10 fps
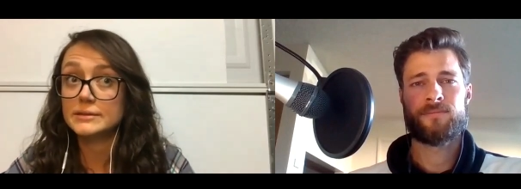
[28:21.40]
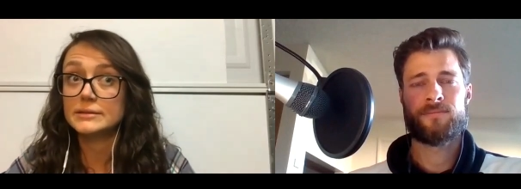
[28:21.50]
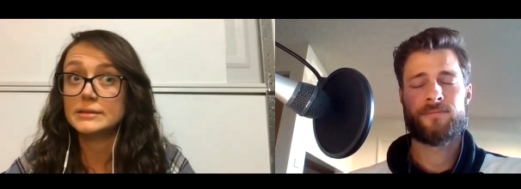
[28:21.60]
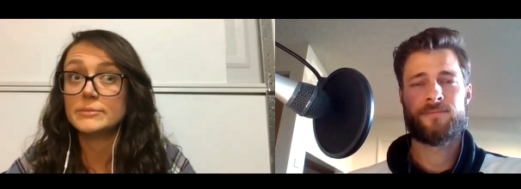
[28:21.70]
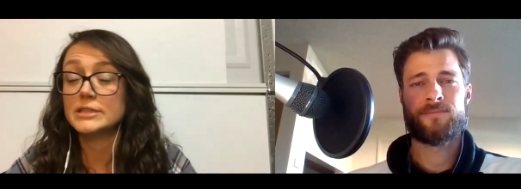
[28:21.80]

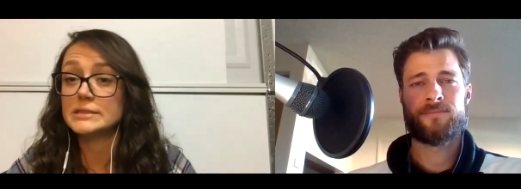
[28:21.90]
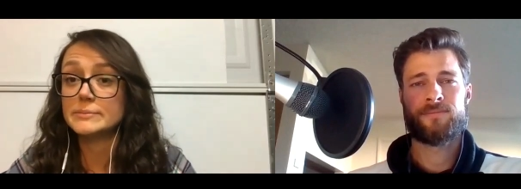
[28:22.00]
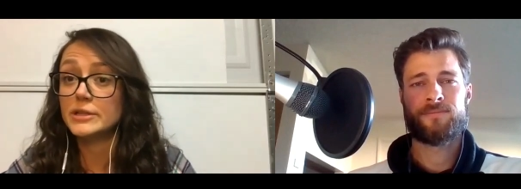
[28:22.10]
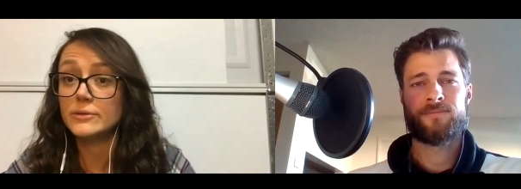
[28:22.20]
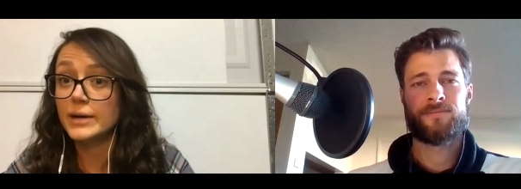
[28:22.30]
Speaker 1: it
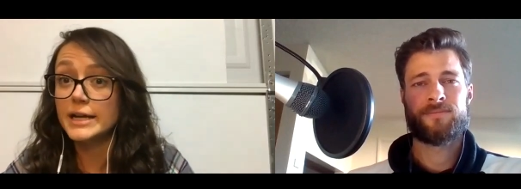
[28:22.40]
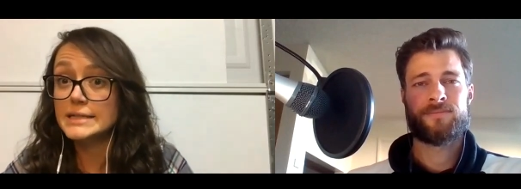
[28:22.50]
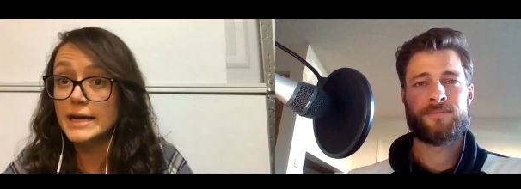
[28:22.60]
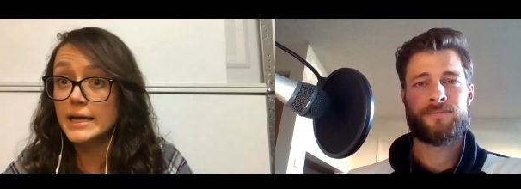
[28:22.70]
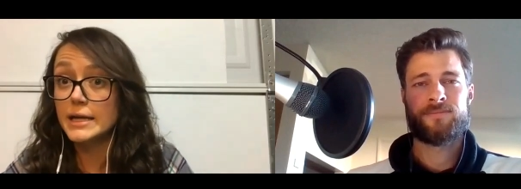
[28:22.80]
must be the
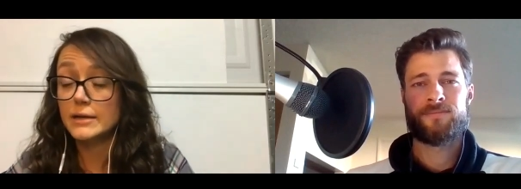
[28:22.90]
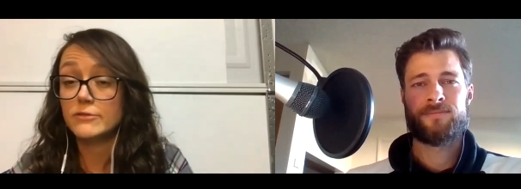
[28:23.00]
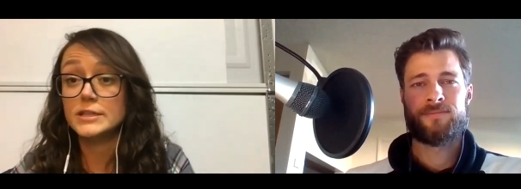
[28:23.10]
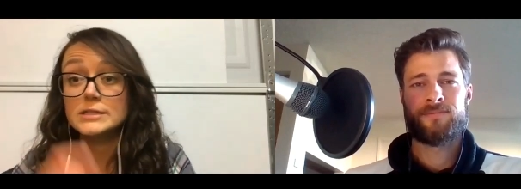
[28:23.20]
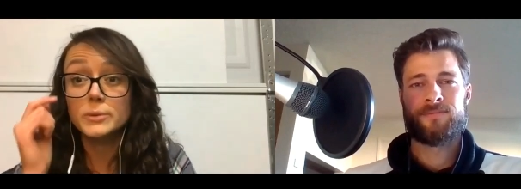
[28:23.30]
right diet
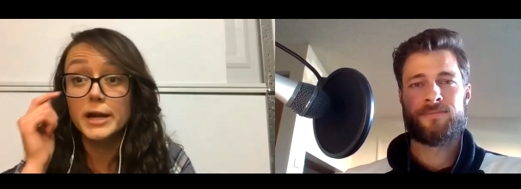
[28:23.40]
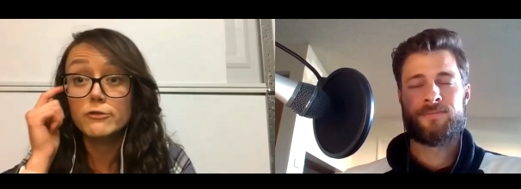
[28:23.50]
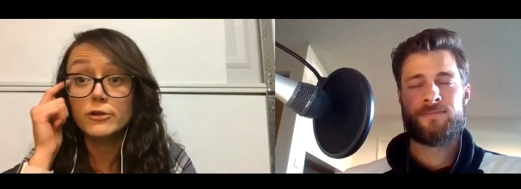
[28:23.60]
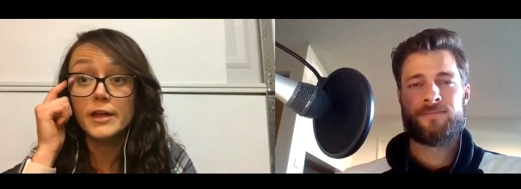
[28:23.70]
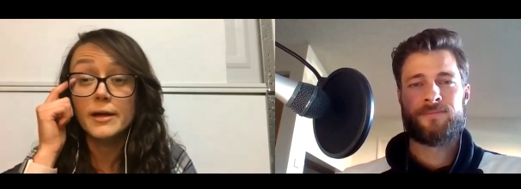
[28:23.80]
if it's
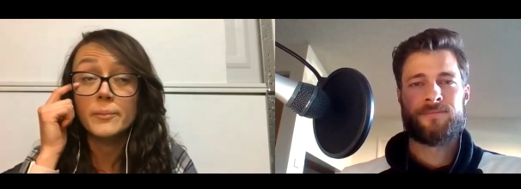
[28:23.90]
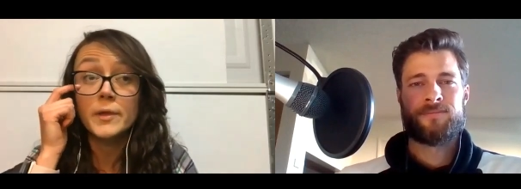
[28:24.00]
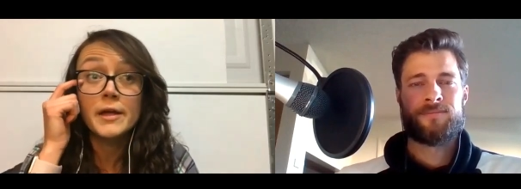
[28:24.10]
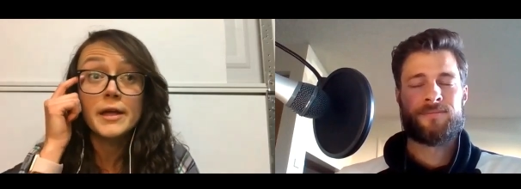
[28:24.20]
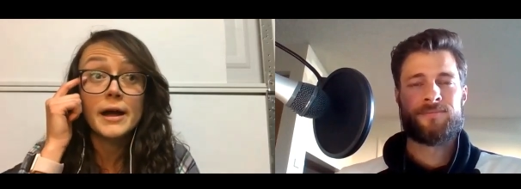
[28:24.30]
right for them.
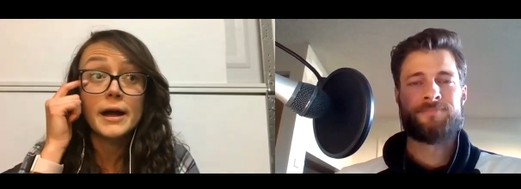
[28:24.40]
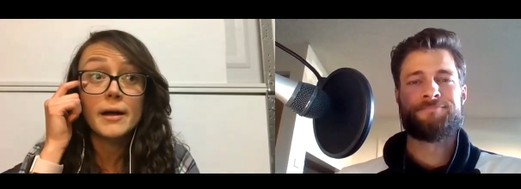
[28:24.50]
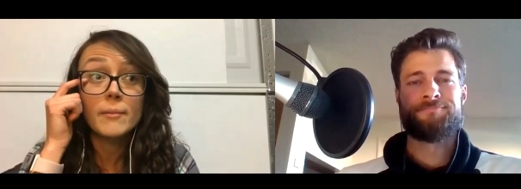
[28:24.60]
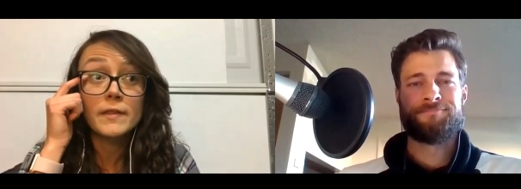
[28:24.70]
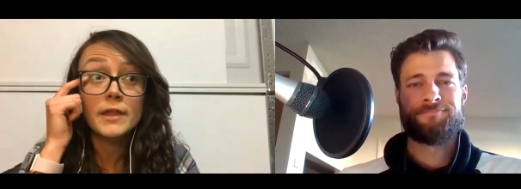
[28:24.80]

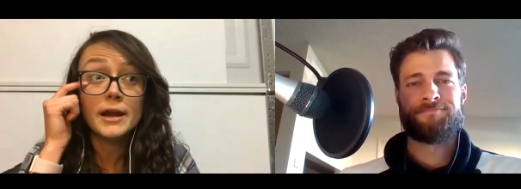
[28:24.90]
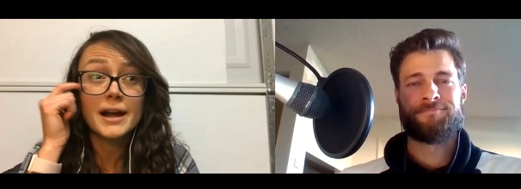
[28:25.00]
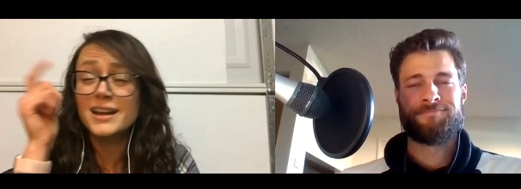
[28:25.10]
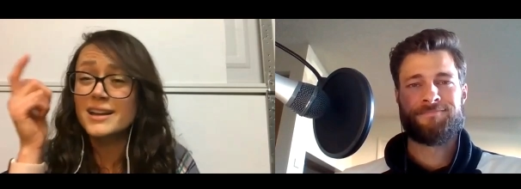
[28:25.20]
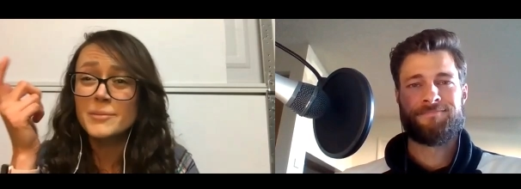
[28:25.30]
Um, and then
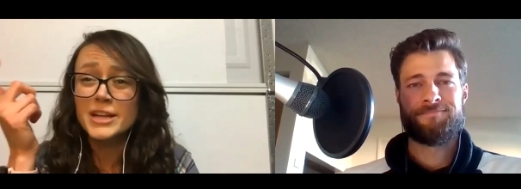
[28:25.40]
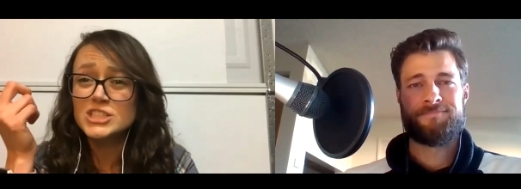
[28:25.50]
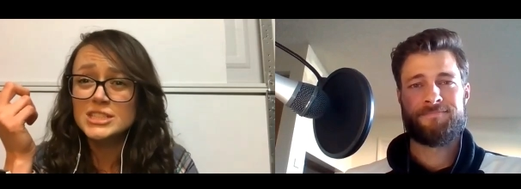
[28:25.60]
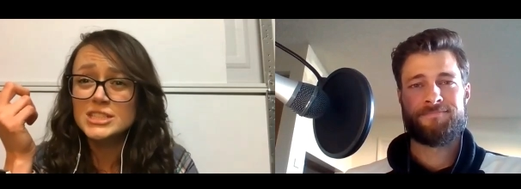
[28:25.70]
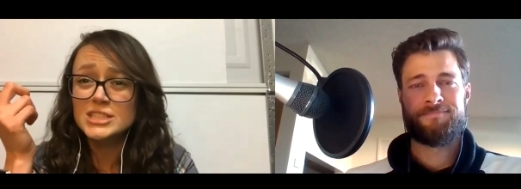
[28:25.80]
I kind of
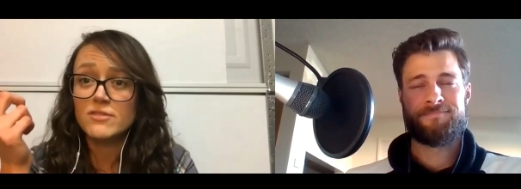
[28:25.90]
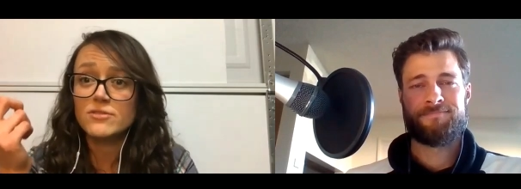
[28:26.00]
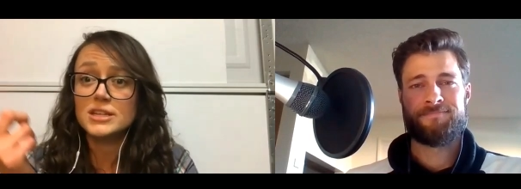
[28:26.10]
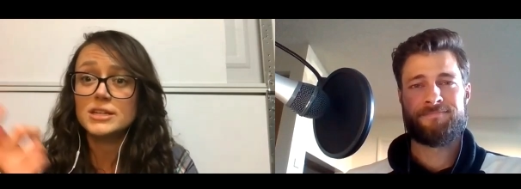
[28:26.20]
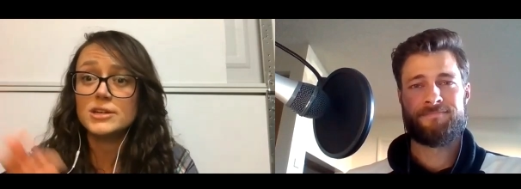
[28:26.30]
mentioned in my
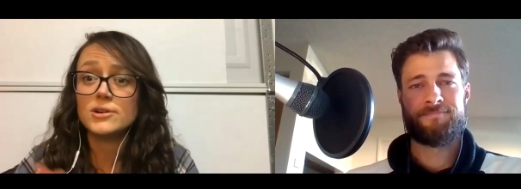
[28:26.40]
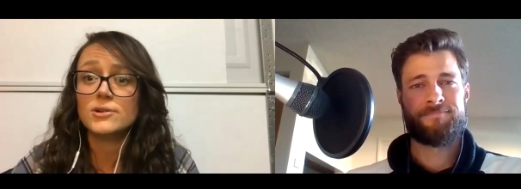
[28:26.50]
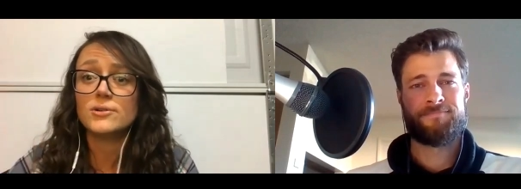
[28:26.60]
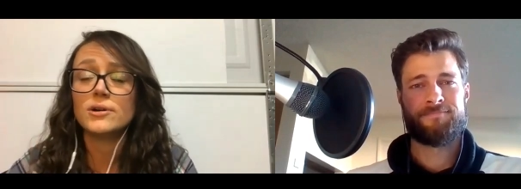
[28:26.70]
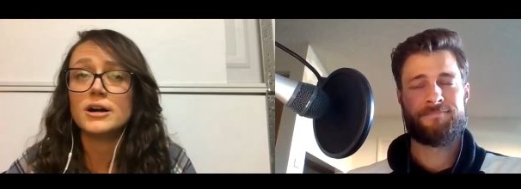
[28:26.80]

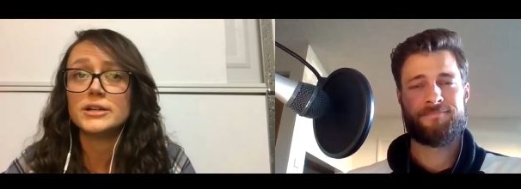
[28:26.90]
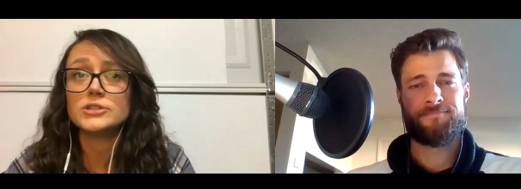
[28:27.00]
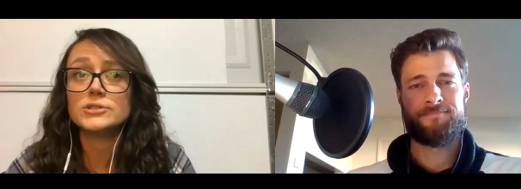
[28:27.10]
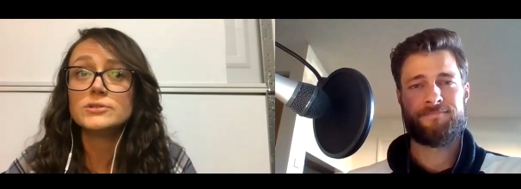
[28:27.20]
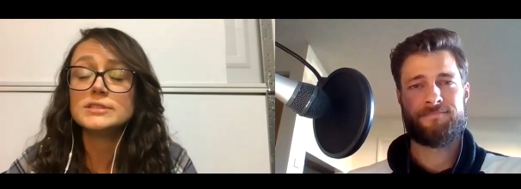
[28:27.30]
video
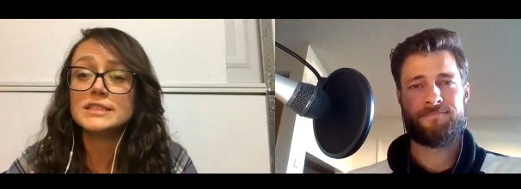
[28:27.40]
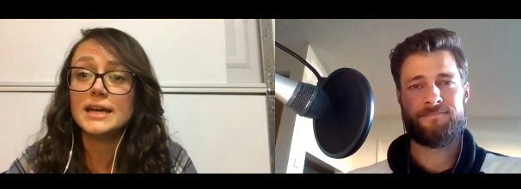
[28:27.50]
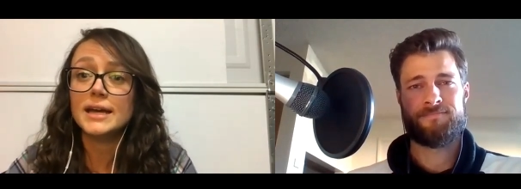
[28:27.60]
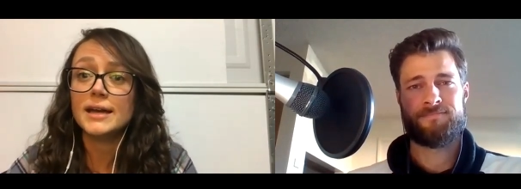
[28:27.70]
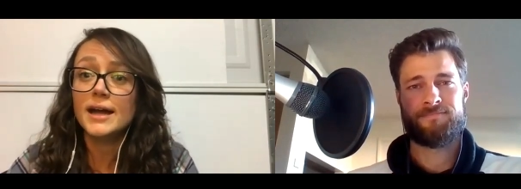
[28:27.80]
on
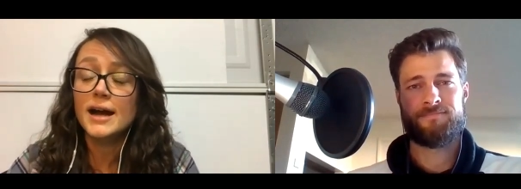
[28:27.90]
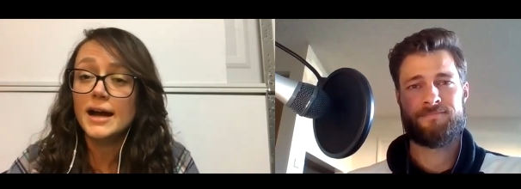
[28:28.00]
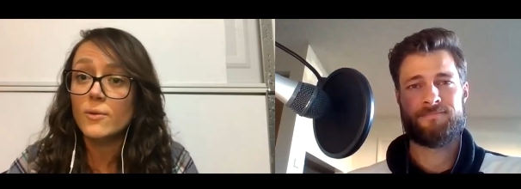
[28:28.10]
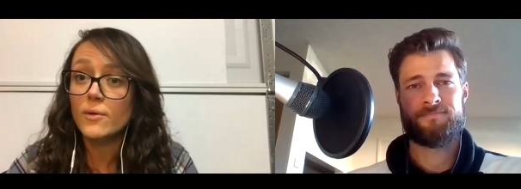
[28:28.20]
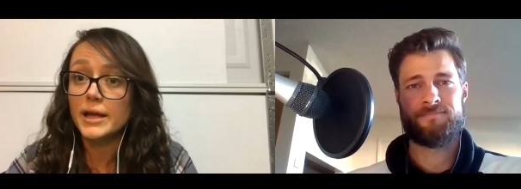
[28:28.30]
Tuesday,
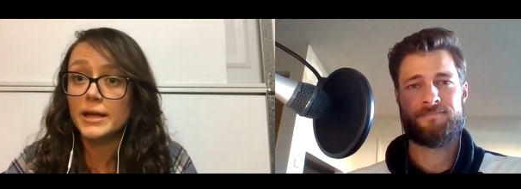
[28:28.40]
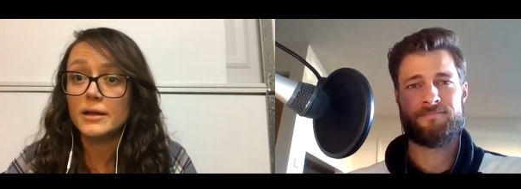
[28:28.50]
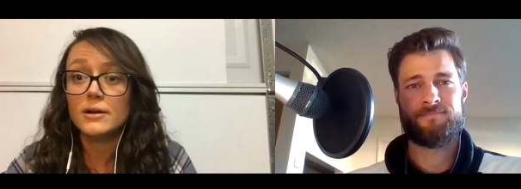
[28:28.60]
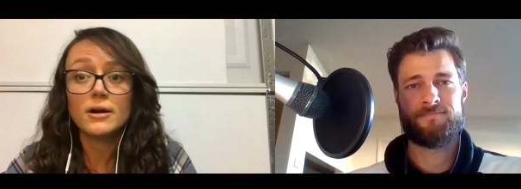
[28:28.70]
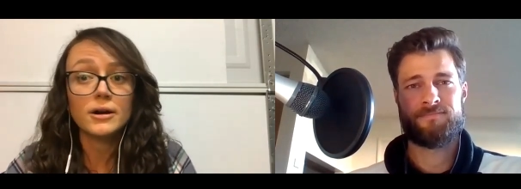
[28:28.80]
I went
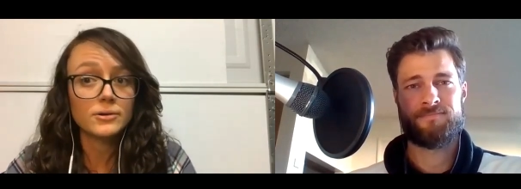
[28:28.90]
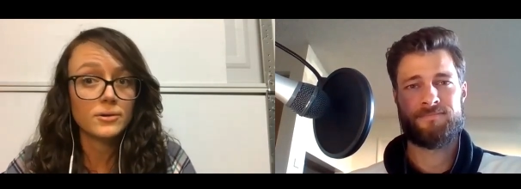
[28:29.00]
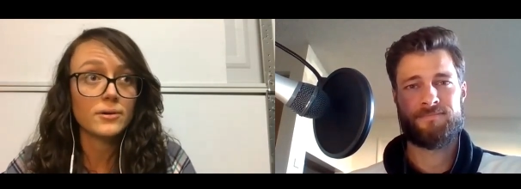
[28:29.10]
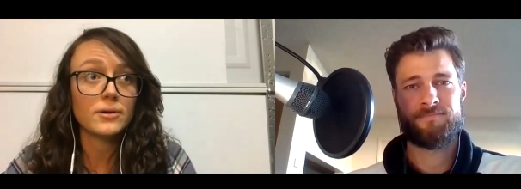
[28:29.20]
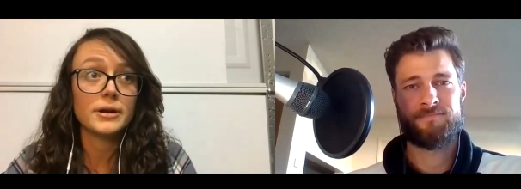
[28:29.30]

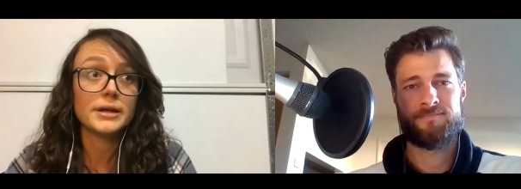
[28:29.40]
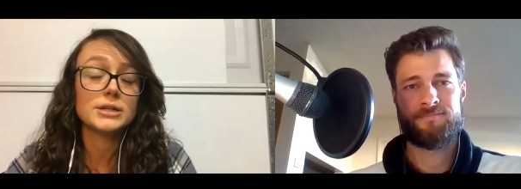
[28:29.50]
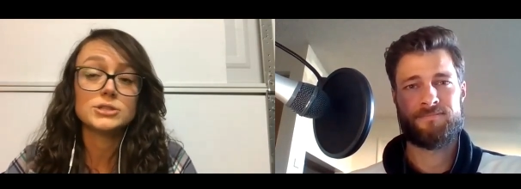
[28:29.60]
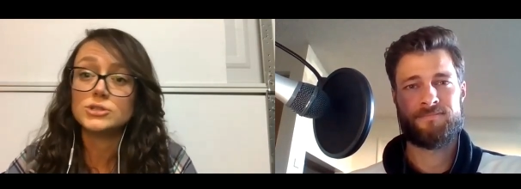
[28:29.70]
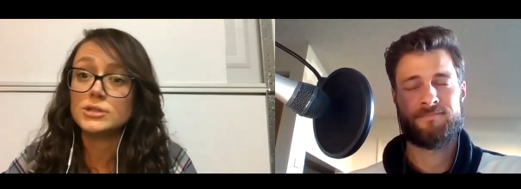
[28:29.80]
hardcore
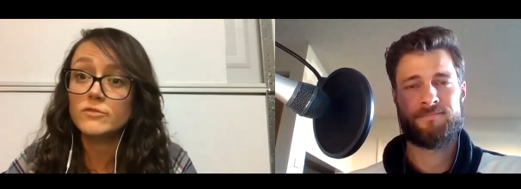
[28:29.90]
extreme